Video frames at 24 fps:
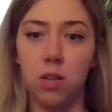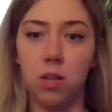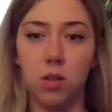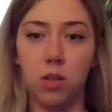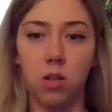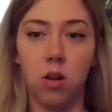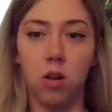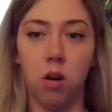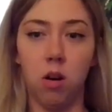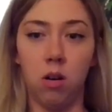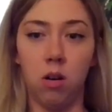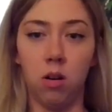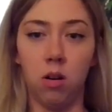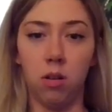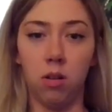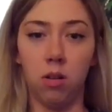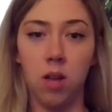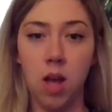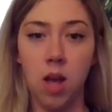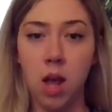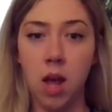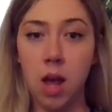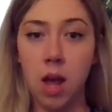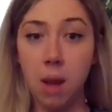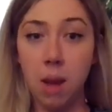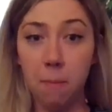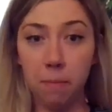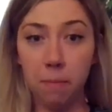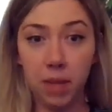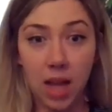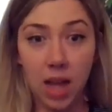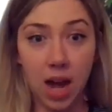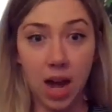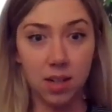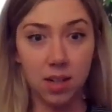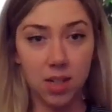It's called
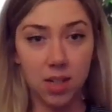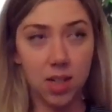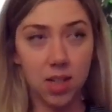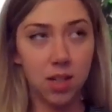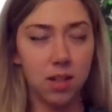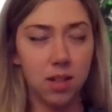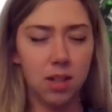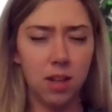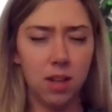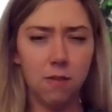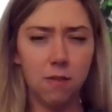plot.